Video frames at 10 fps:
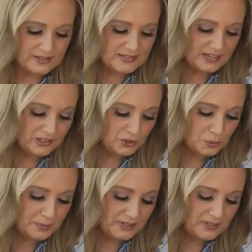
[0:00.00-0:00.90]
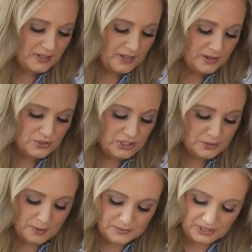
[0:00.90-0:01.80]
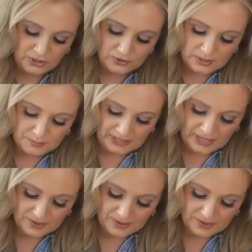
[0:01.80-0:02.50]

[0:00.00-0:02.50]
then take a little bit of cheese puffs. And you can be